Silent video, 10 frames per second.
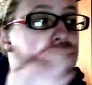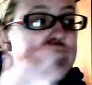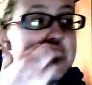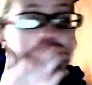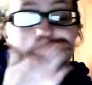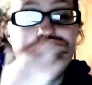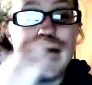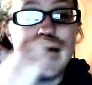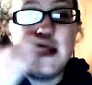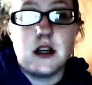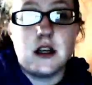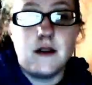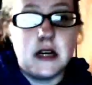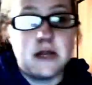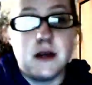me up at night and that terrifies
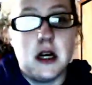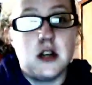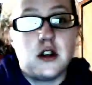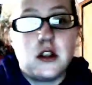me. I don't know.